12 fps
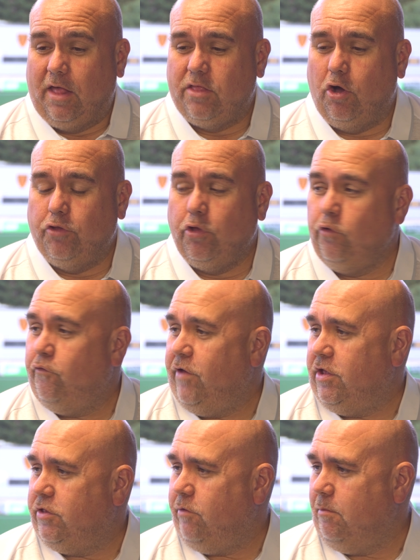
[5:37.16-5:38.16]
not a new
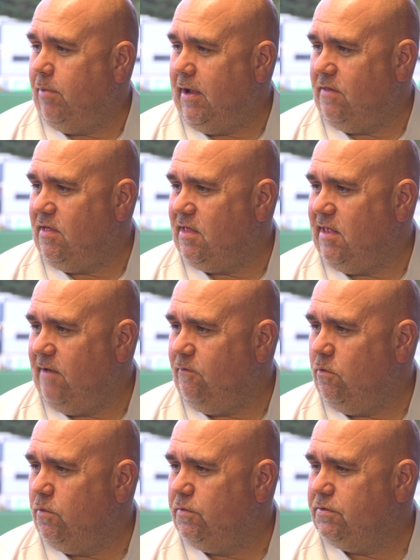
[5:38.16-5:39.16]
thing to him playing at this
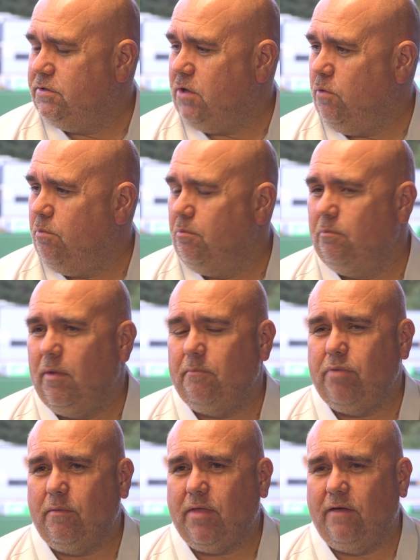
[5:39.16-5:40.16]
level. So
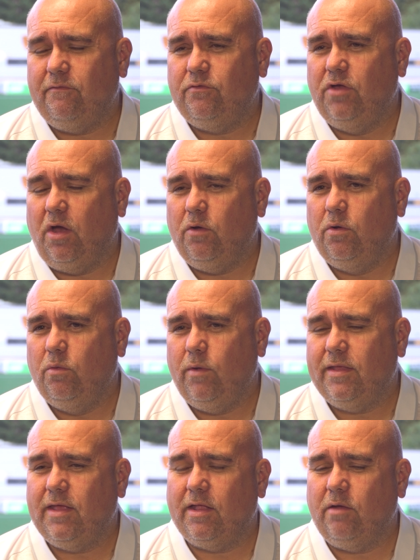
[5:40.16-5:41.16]
perhaps
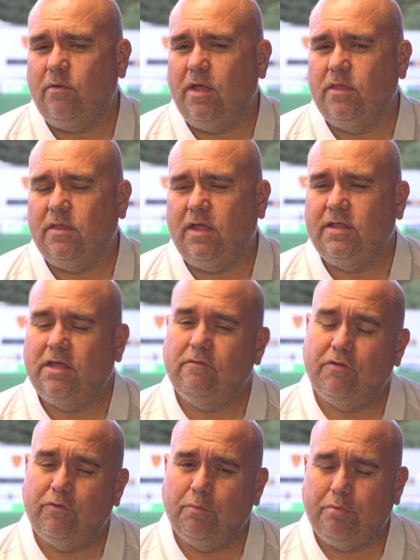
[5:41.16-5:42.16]
we said it in the
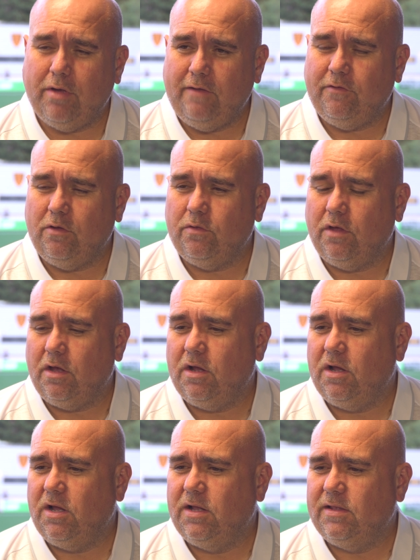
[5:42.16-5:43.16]
original preview that
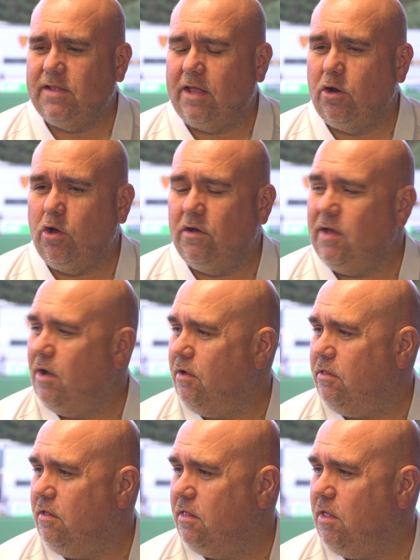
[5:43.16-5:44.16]
they had a lot of
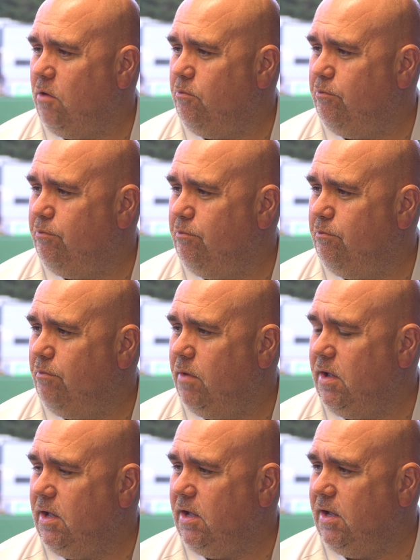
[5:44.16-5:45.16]
youngsters, so
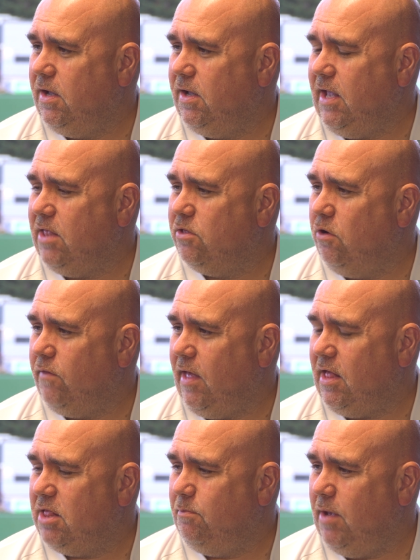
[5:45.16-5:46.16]
he's got that
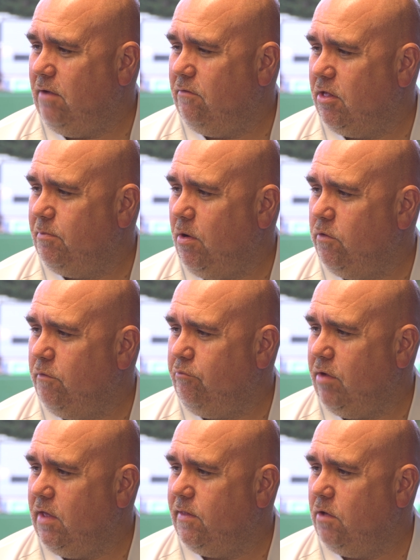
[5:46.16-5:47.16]
experience, I suppose, of
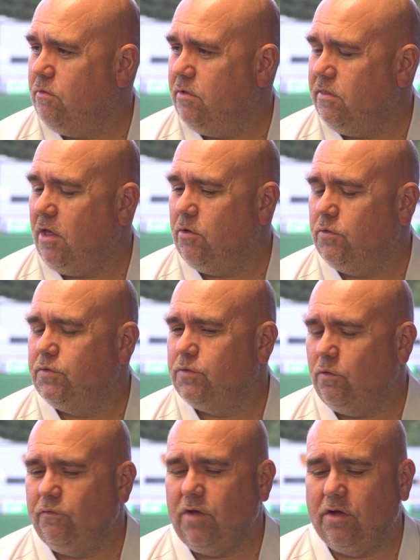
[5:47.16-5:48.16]
bringing those
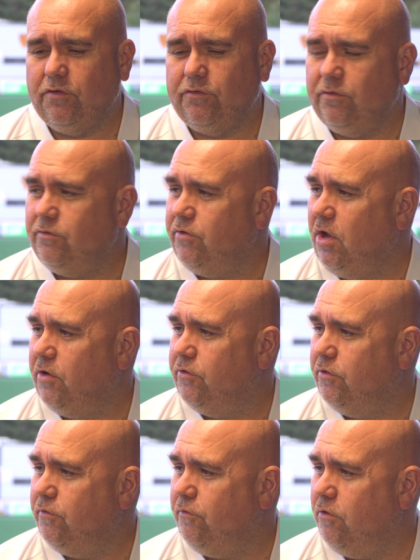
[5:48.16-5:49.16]
sort of
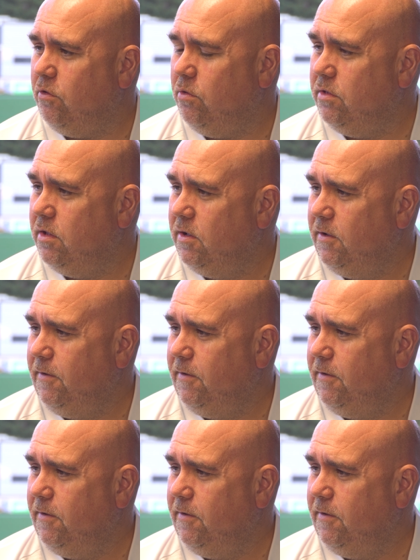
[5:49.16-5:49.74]
youngsters through, and